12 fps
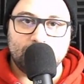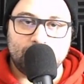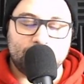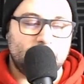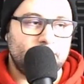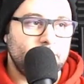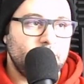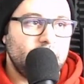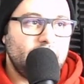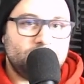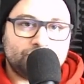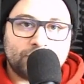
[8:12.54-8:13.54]
okay?
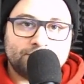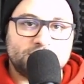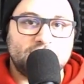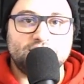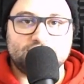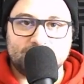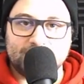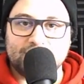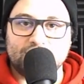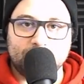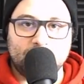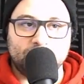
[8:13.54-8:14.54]
And Trump said he's going to
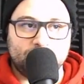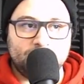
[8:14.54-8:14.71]
get them out,